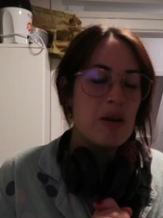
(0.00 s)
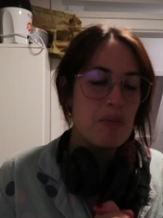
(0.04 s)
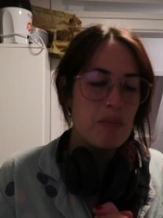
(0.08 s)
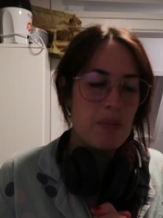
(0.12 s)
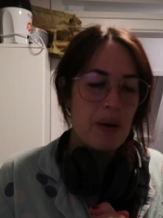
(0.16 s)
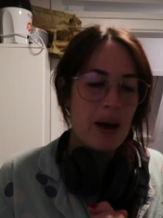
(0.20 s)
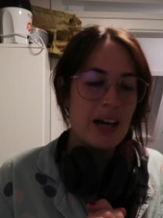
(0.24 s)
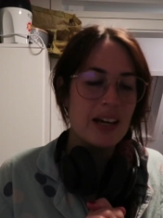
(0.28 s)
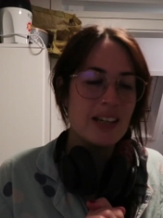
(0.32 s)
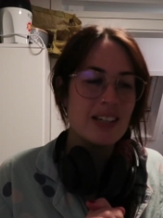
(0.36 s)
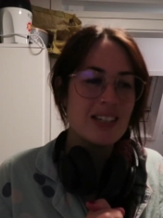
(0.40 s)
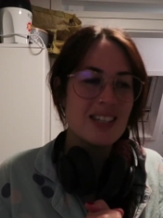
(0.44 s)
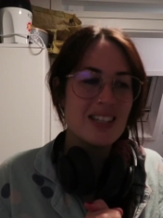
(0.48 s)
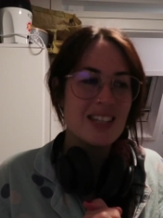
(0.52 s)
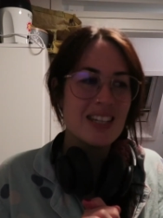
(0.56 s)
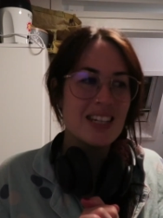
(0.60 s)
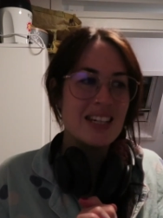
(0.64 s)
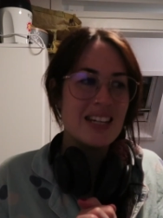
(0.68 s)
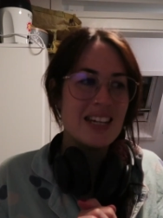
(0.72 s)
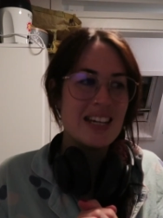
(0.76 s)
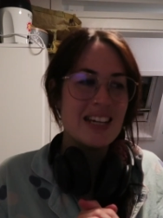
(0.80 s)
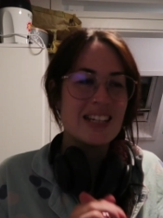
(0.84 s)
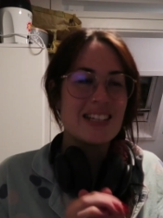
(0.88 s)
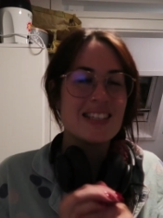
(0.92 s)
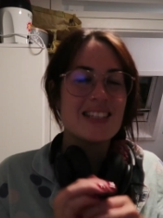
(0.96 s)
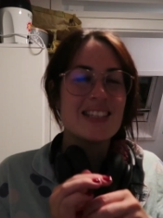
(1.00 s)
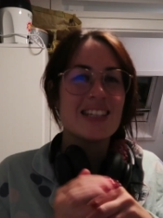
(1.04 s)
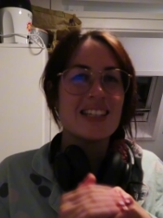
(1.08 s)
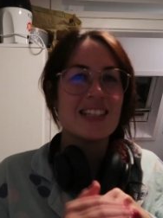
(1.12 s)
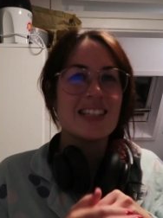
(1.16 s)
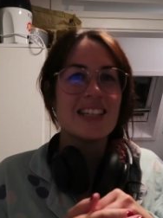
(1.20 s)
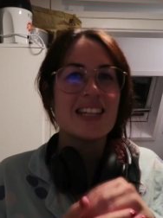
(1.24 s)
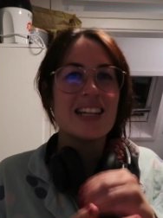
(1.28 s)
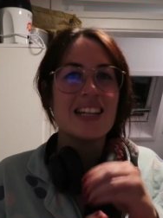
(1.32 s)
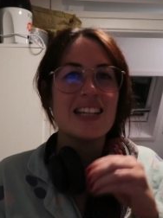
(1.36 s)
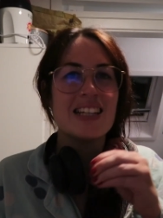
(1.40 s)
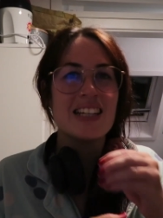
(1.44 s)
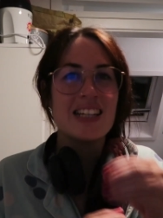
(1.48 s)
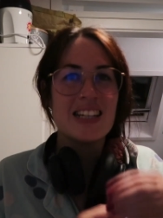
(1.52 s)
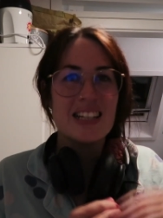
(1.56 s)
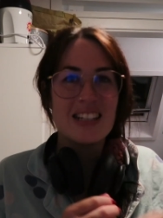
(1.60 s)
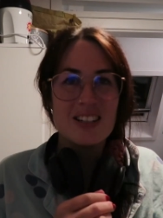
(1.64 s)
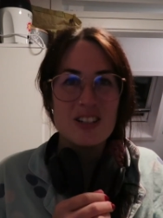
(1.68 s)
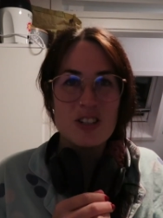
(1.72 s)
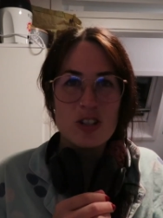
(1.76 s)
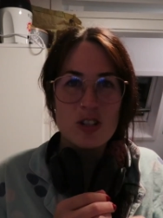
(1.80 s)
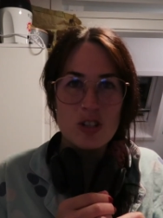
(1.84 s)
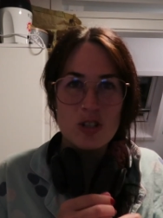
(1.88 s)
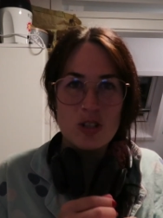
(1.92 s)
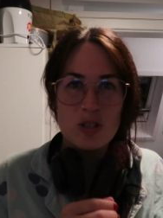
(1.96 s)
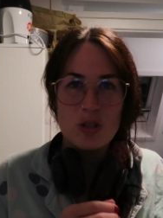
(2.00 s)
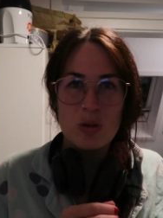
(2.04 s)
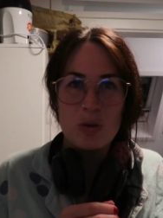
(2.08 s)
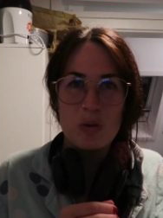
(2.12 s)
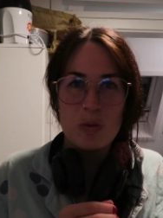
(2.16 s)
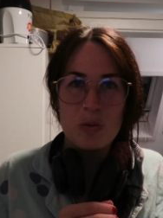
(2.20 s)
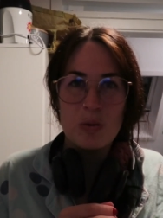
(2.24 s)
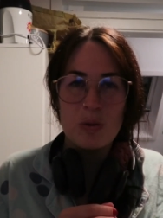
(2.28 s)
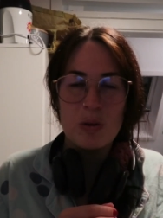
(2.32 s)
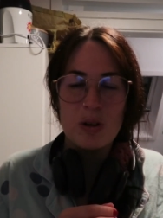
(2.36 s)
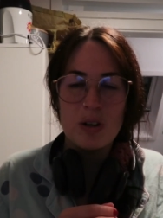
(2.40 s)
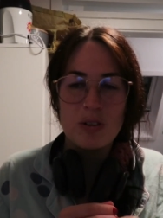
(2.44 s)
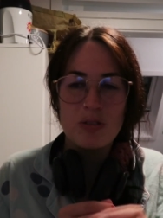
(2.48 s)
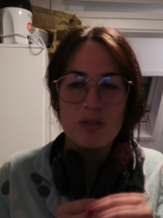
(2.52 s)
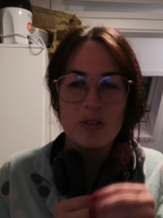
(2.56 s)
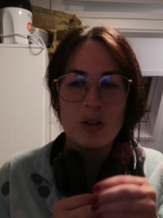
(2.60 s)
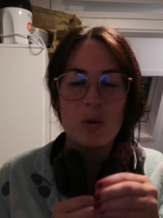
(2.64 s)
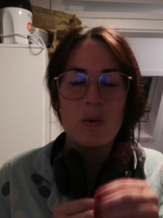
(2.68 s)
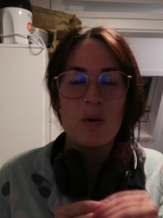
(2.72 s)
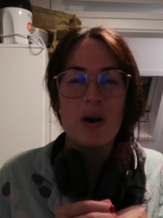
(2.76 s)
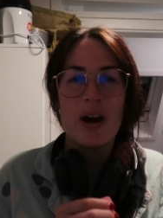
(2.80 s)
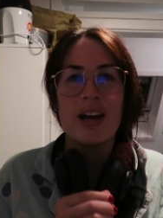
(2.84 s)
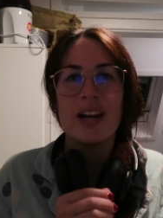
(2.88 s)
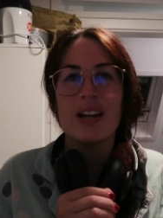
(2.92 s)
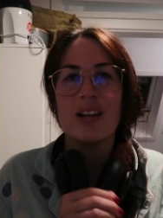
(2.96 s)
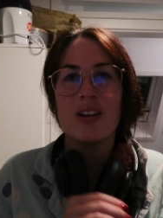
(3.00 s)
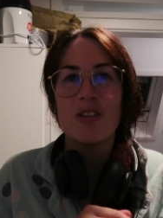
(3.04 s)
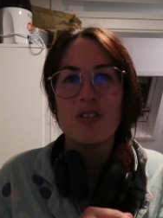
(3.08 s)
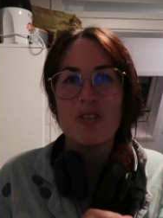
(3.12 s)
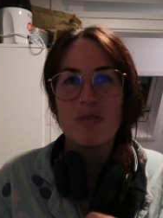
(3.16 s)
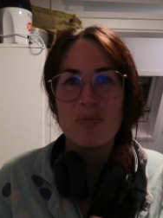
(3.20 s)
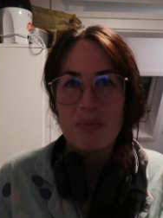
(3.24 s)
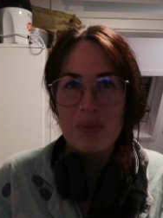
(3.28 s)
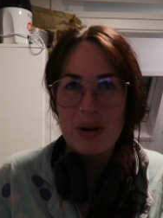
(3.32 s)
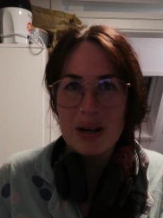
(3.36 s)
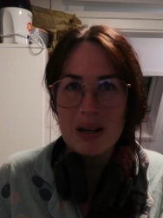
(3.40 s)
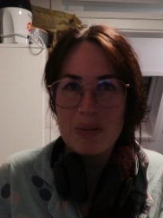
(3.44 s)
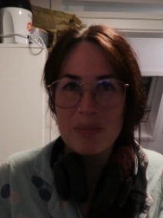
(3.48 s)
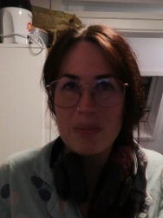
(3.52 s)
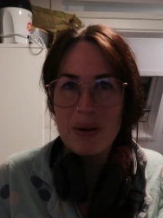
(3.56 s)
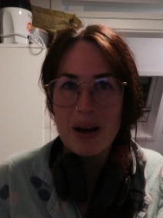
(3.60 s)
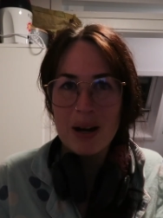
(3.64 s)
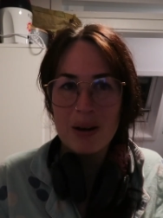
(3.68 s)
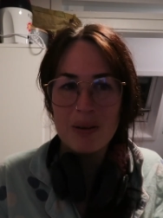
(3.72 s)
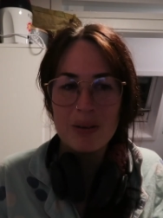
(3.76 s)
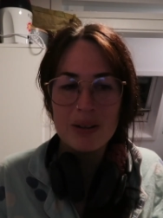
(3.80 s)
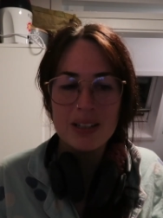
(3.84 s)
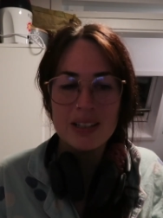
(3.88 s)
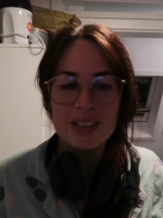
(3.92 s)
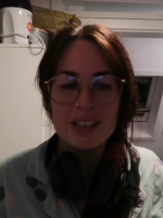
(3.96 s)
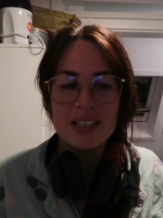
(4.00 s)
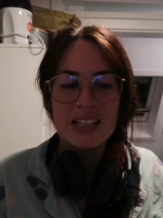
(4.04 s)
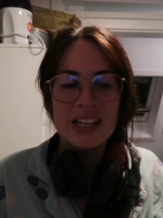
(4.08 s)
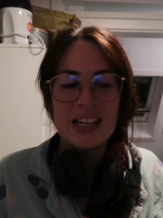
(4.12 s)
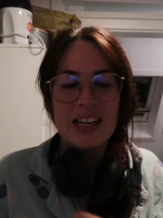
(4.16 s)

But the next thing that I needed to do required a lot of brain power,